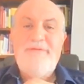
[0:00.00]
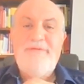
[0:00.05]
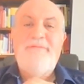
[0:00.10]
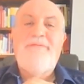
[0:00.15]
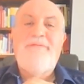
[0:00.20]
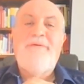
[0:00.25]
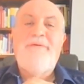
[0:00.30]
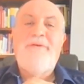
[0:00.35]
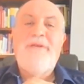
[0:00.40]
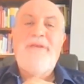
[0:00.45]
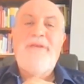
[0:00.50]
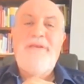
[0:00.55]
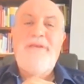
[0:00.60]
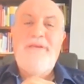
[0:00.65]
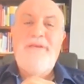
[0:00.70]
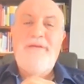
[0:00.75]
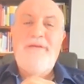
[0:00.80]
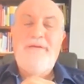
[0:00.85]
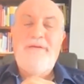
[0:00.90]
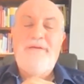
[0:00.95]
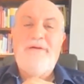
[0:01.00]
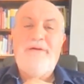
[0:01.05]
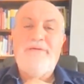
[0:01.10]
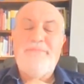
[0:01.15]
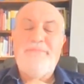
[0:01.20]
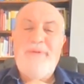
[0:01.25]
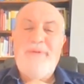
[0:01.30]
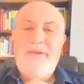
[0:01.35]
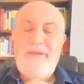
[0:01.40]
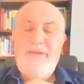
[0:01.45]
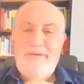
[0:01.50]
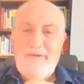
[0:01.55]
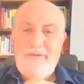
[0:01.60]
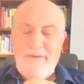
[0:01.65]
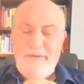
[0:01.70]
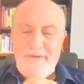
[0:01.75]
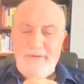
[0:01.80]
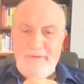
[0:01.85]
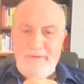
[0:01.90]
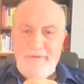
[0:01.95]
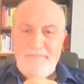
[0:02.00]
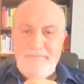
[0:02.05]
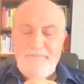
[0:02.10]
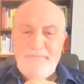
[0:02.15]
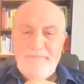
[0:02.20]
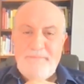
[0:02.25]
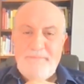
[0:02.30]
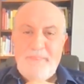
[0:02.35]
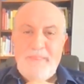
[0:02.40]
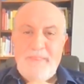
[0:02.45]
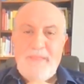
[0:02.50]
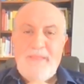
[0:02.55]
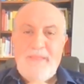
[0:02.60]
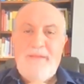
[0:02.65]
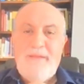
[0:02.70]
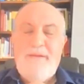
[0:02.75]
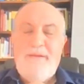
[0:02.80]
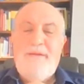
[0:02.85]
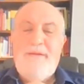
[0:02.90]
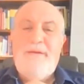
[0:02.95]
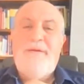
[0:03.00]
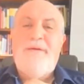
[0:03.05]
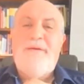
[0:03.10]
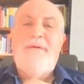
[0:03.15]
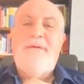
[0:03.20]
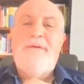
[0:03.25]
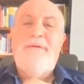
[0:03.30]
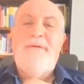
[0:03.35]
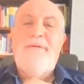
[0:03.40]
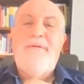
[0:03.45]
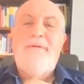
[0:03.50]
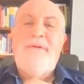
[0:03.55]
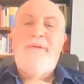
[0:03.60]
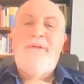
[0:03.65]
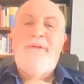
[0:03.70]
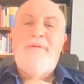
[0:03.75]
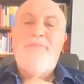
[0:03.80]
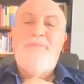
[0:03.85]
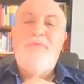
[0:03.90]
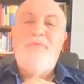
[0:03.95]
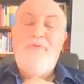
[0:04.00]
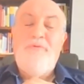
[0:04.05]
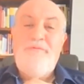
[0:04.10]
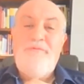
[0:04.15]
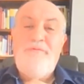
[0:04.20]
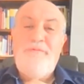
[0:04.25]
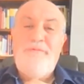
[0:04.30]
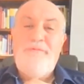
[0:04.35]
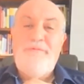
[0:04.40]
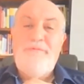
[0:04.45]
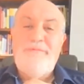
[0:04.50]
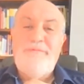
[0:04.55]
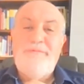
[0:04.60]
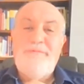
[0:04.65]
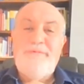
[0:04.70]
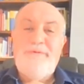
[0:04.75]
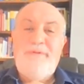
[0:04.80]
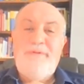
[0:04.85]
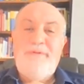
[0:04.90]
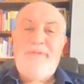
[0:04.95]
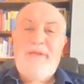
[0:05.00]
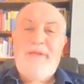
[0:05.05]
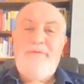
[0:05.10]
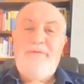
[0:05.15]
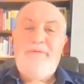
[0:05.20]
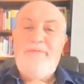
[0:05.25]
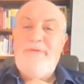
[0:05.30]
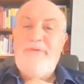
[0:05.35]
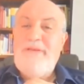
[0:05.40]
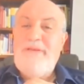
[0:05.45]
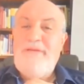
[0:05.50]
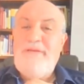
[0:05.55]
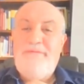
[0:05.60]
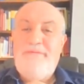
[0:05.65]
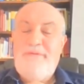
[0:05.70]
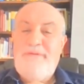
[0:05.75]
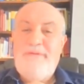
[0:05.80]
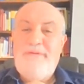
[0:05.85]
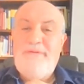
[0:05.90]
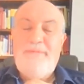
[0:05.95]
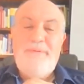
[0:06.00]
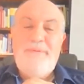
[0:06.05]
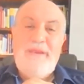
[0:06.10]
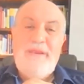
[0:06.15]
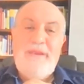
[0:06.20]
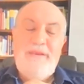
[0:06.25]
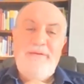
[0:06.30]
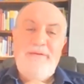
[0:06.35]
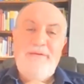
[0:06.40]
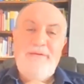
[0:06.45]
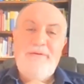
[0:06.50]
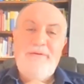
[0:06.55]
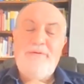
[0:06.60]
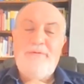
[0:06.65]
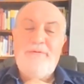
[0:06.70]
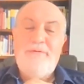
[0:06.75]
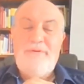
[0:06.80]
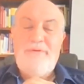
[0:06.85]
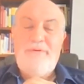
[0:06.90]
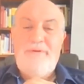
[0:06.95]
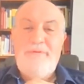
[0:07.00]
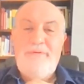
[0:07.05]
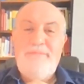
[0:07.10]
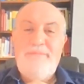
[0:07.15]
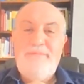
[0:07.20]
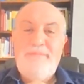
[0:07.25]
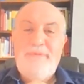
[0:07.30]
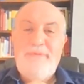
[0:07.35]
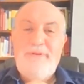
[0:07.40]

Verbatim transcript: a very uh, cosmetic uh, move that relieved the pain short term,